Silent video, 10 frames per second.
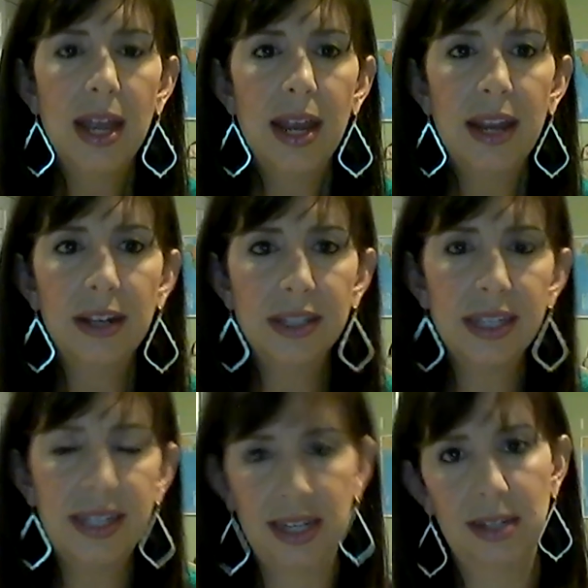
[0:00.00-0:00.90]
Here's the
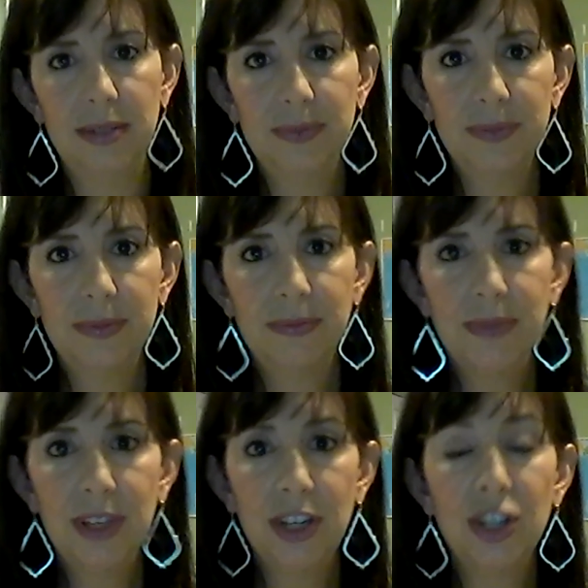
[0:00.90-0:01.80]
deal.
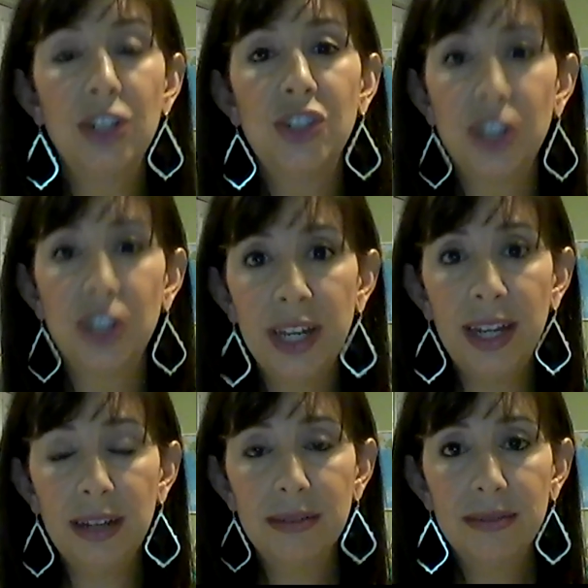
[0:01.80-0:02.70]
Your
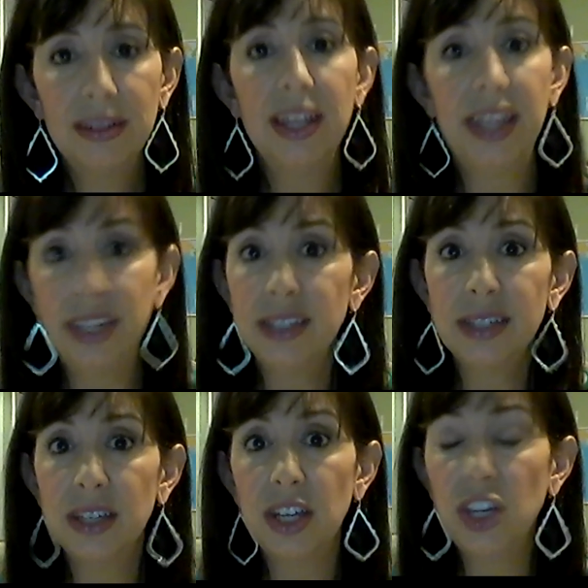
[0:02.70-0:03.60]
journey
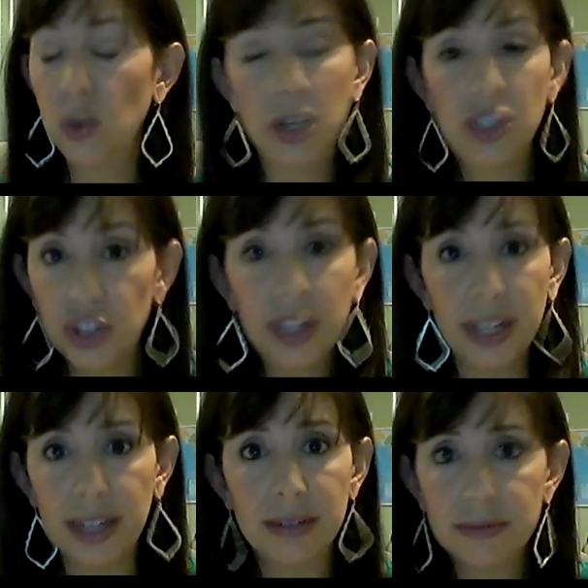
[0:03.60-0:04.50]
is your
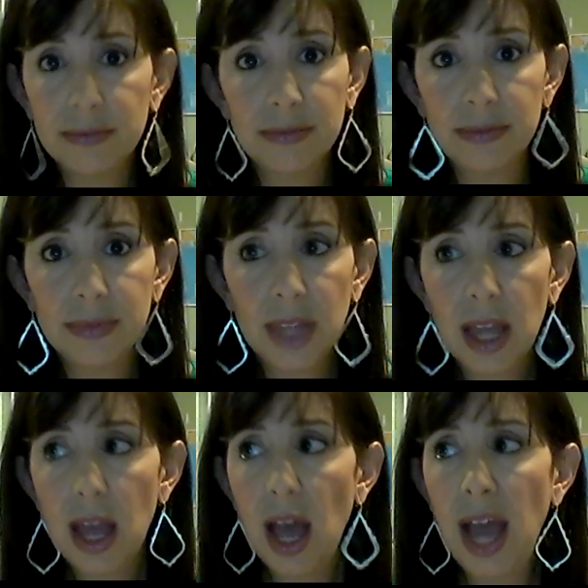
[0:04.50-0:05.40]
journey.
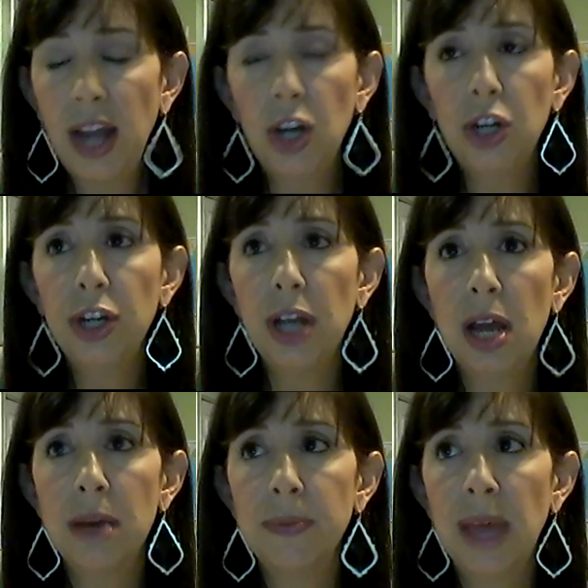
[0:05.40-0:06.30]

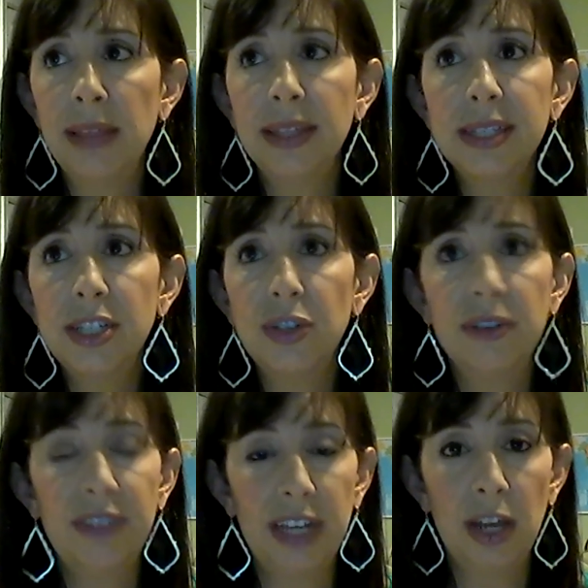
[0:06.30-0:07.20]
I listened to a
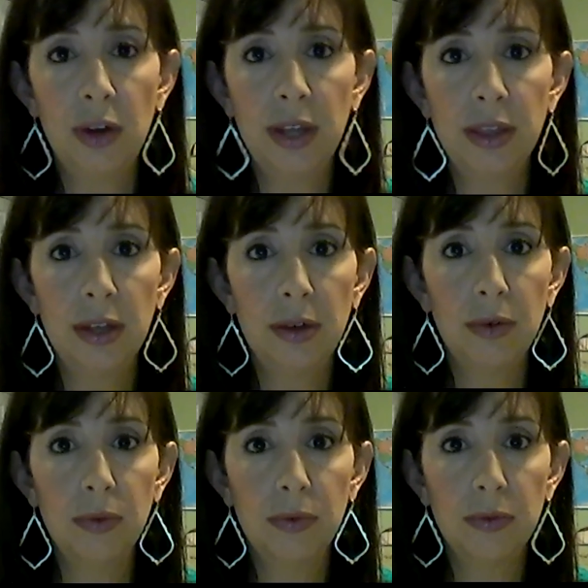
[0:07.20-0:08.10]
video in
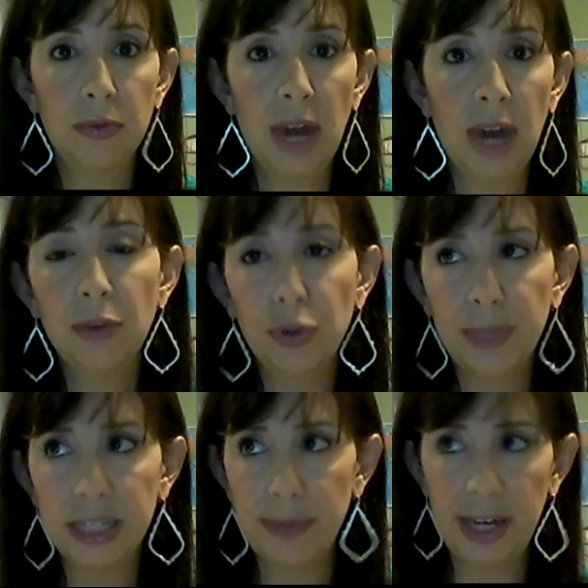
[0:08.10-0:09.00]
the Rockin'
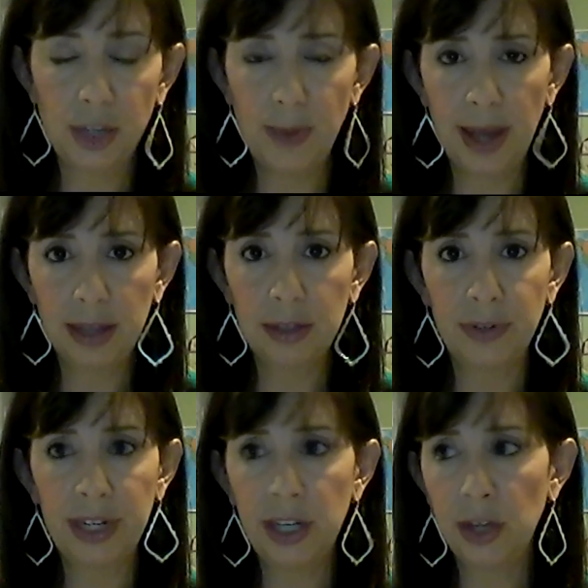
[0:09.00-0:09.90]
Rubies page by
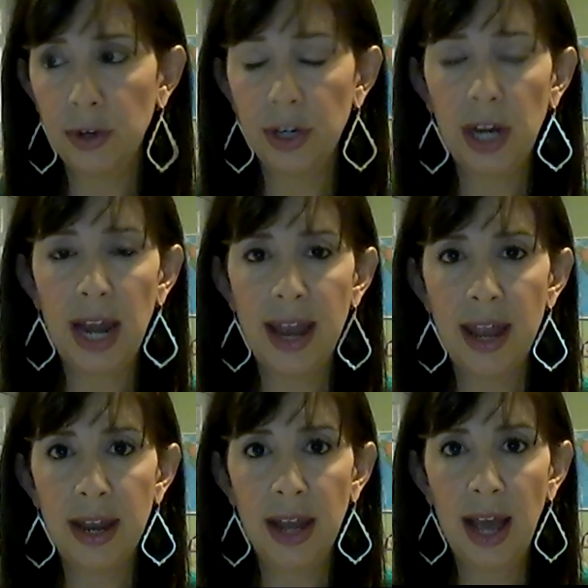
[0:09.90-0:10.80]
Clarita Yoder, and